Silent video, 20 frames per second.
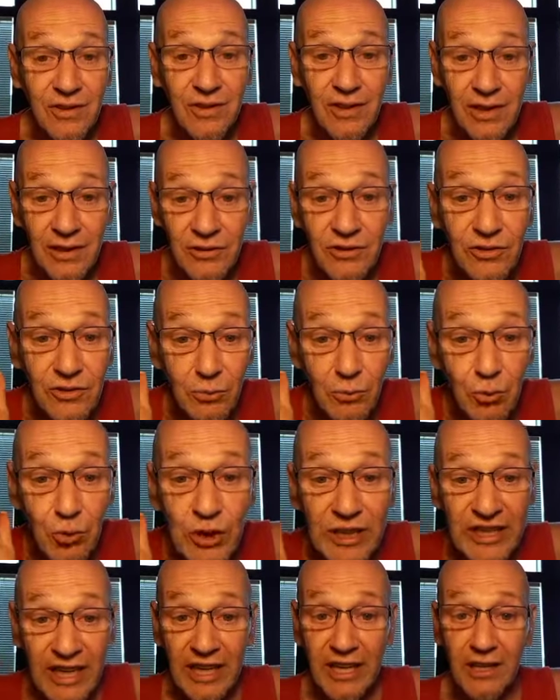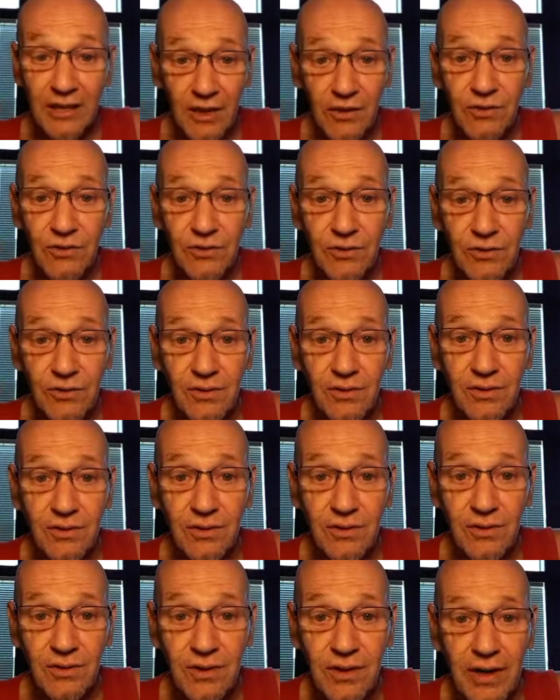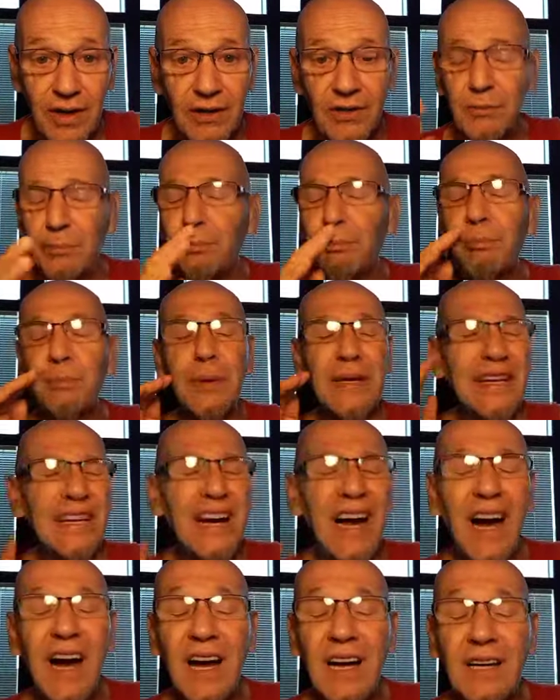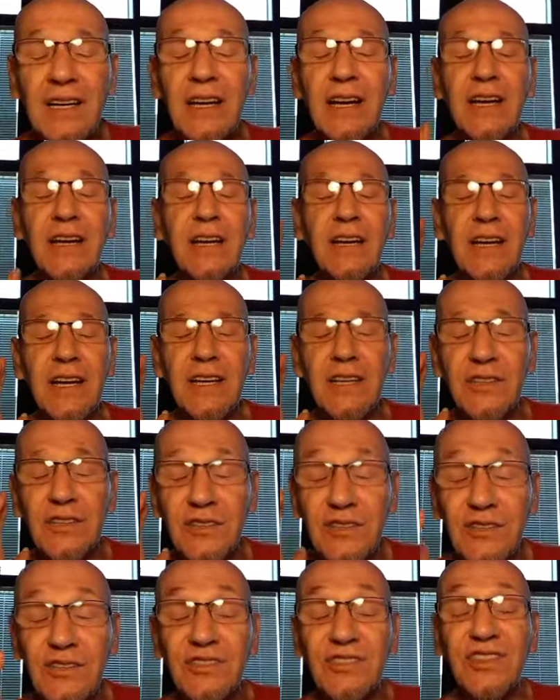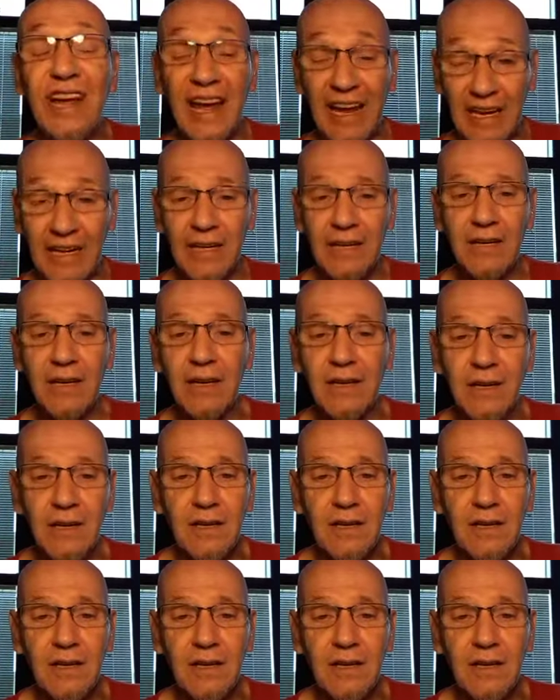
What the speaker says: It's ridiculous. It's beyond insane